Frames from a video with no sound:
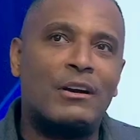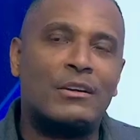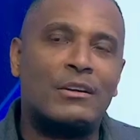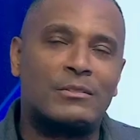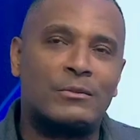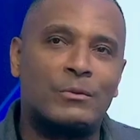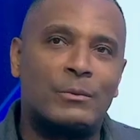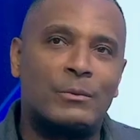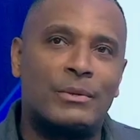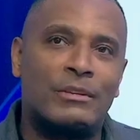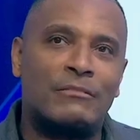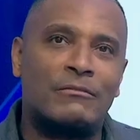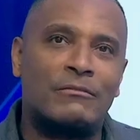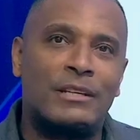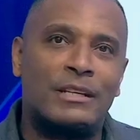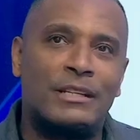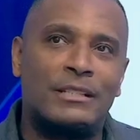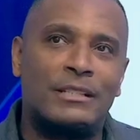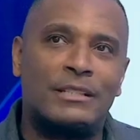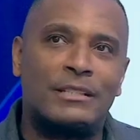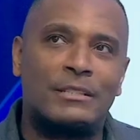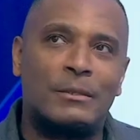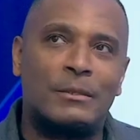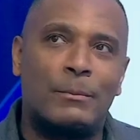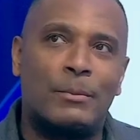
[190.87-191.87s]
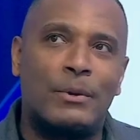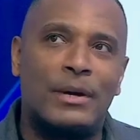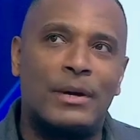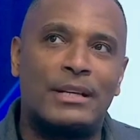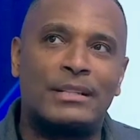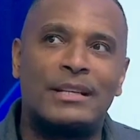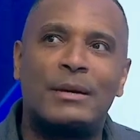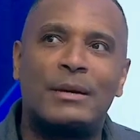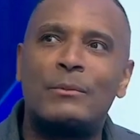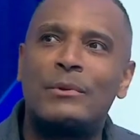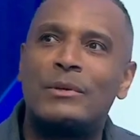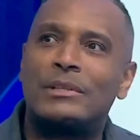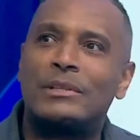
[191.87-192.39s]
Arsenal will be really
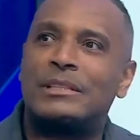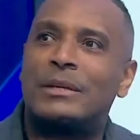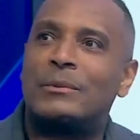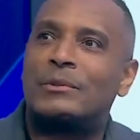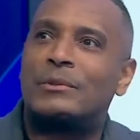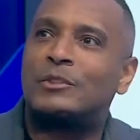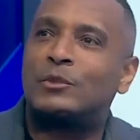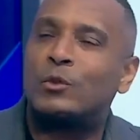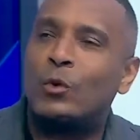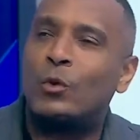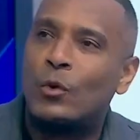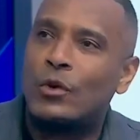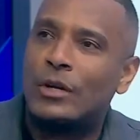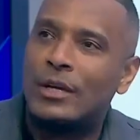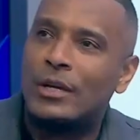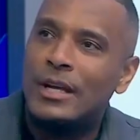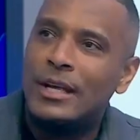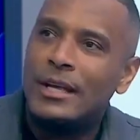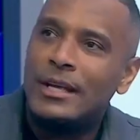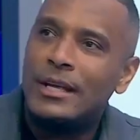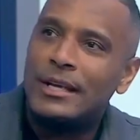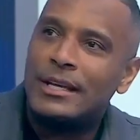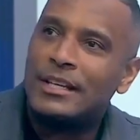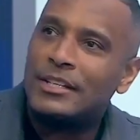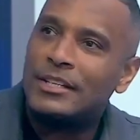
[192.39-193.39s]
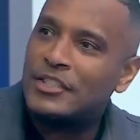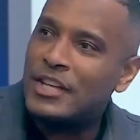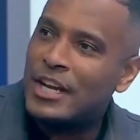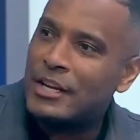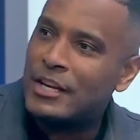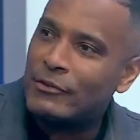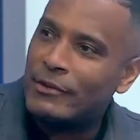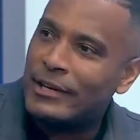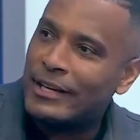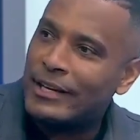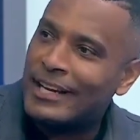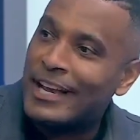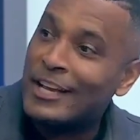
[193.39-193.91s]
disappointed. Then there was talk in
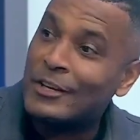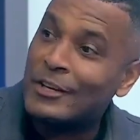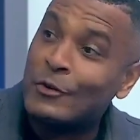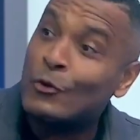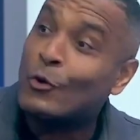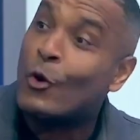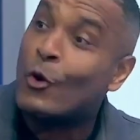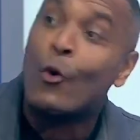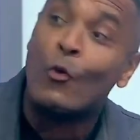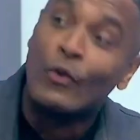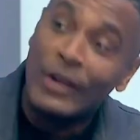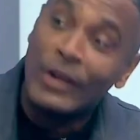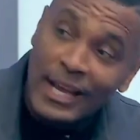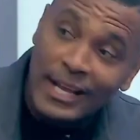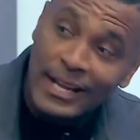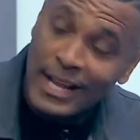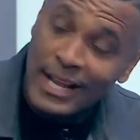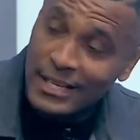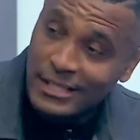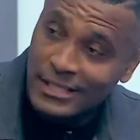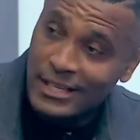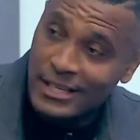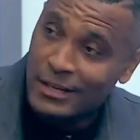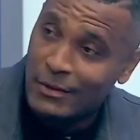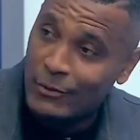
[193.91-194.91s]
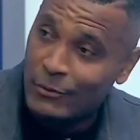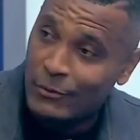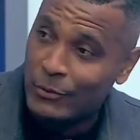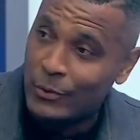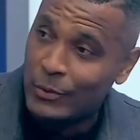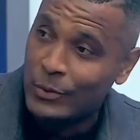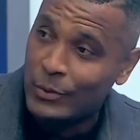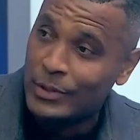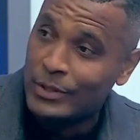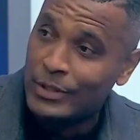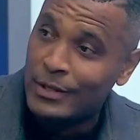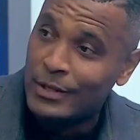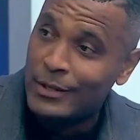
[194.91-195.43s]
January, can you go and get that
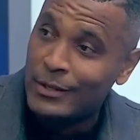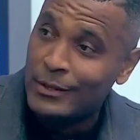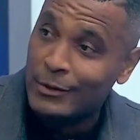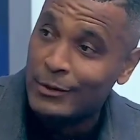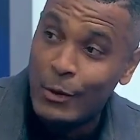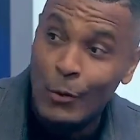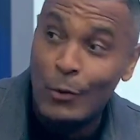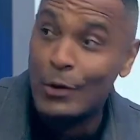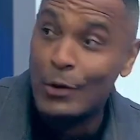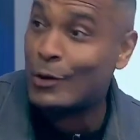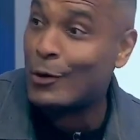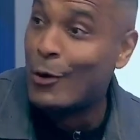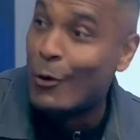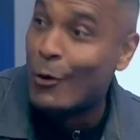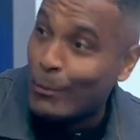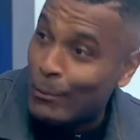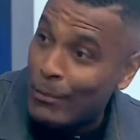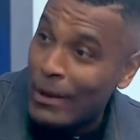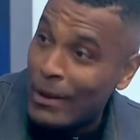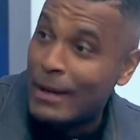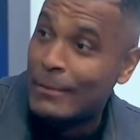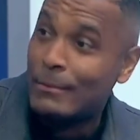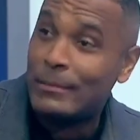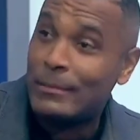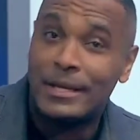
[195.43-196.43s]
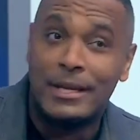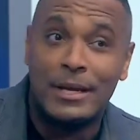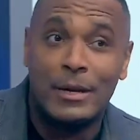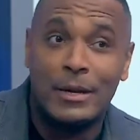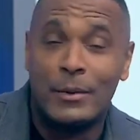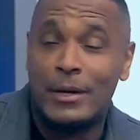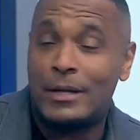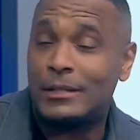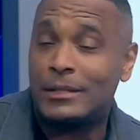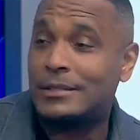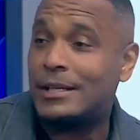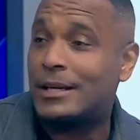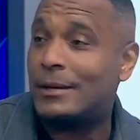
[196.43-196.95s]
centre-forward? Go and back Mikel
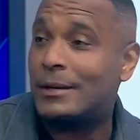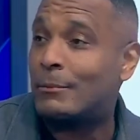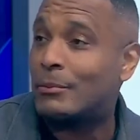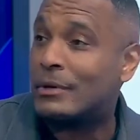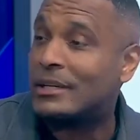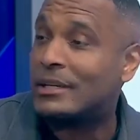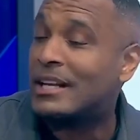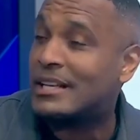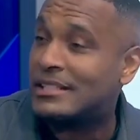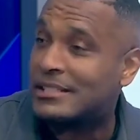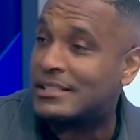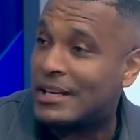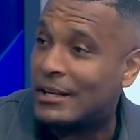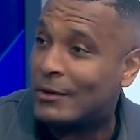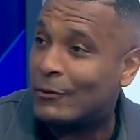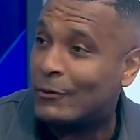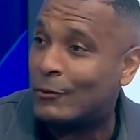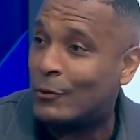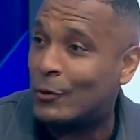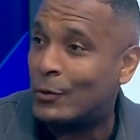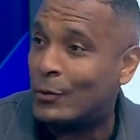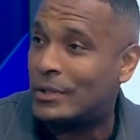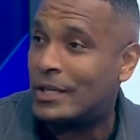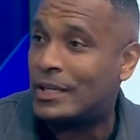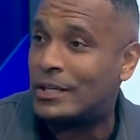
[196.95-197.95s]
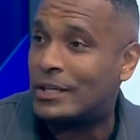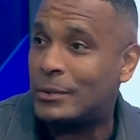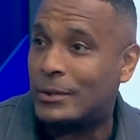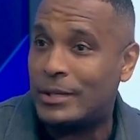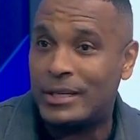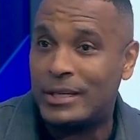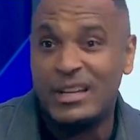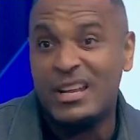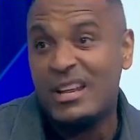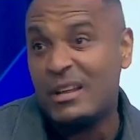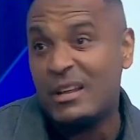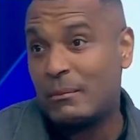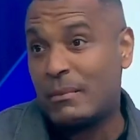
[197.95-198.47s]
Arteta, bring that centre-forward that you're
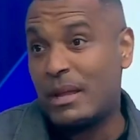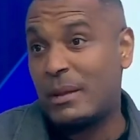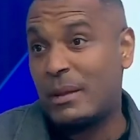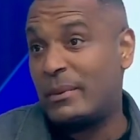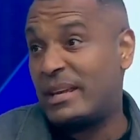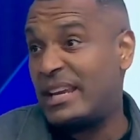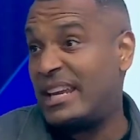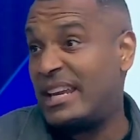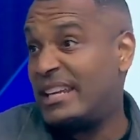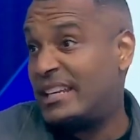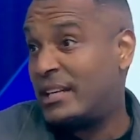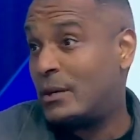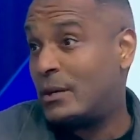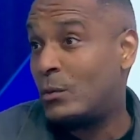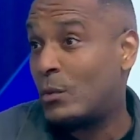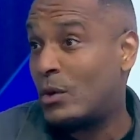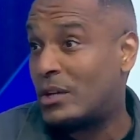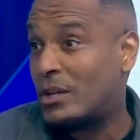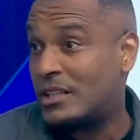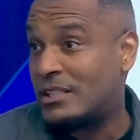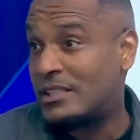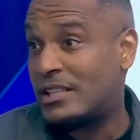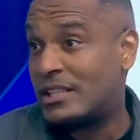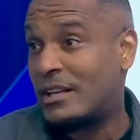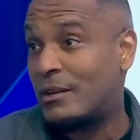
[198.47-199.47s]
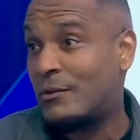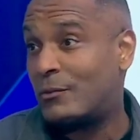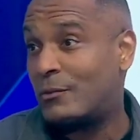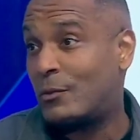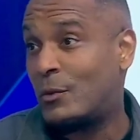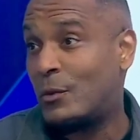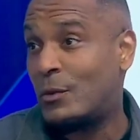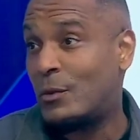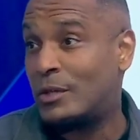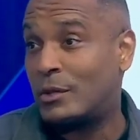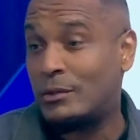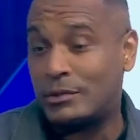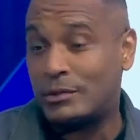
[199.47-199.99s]
in. Maybe he didn't want the
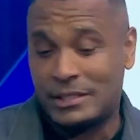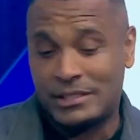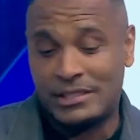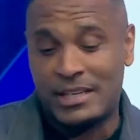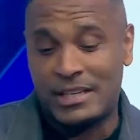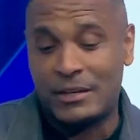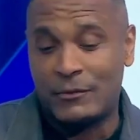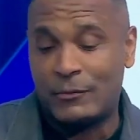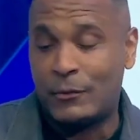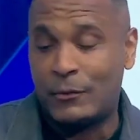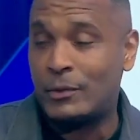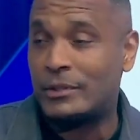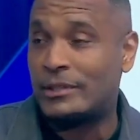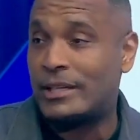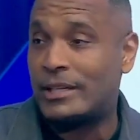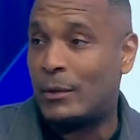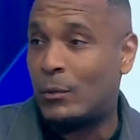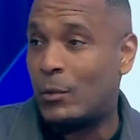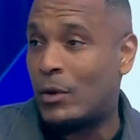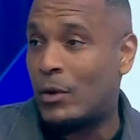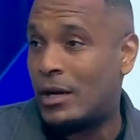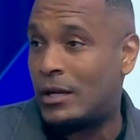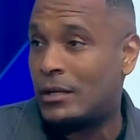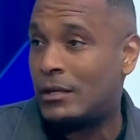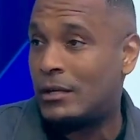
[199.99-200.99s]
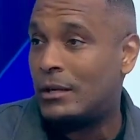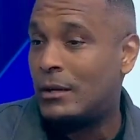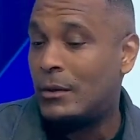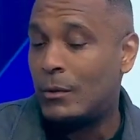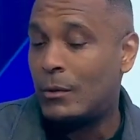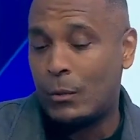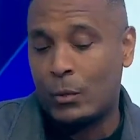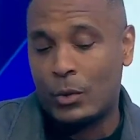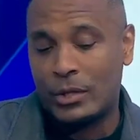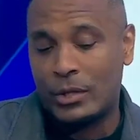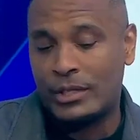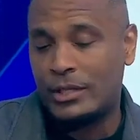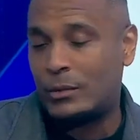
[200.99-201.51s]
centre-forward or the centre-forward they
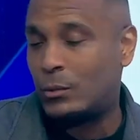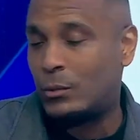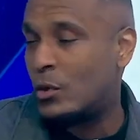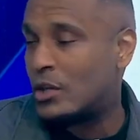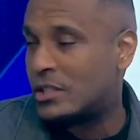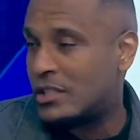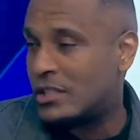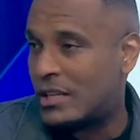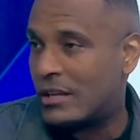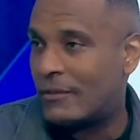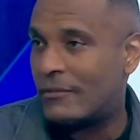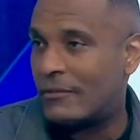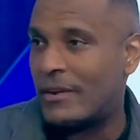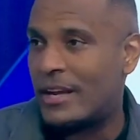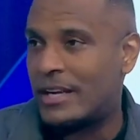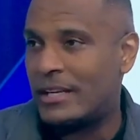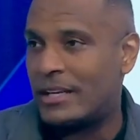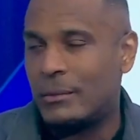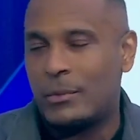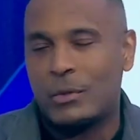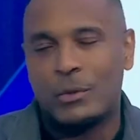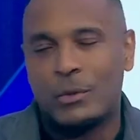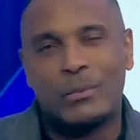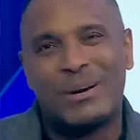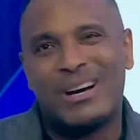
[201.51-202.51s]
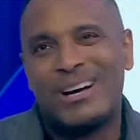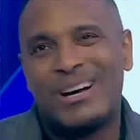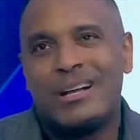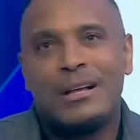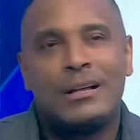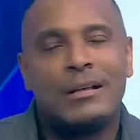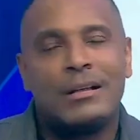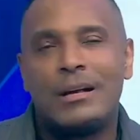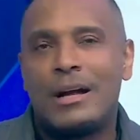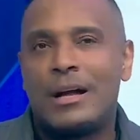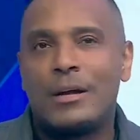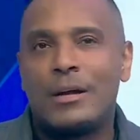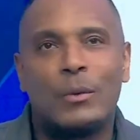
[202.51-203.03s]
wanted wasn't available. But
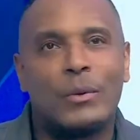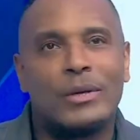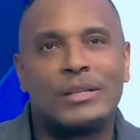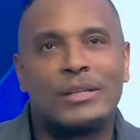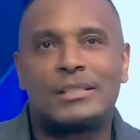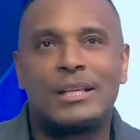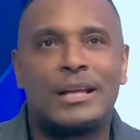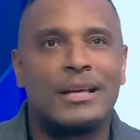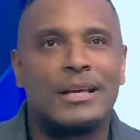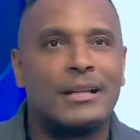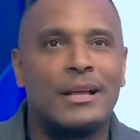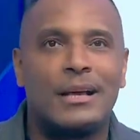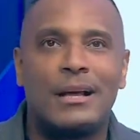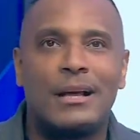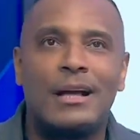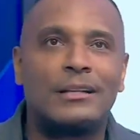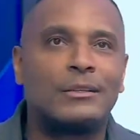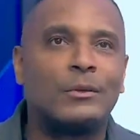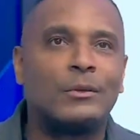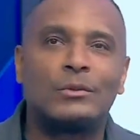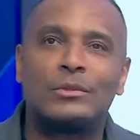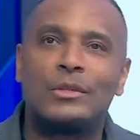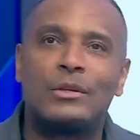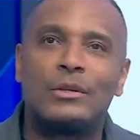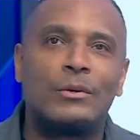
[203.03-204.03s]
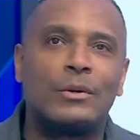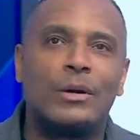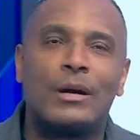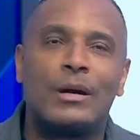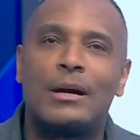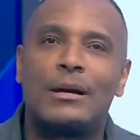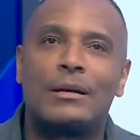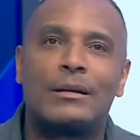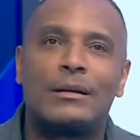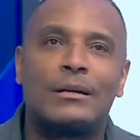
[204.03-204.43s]
I always say that. I don't know.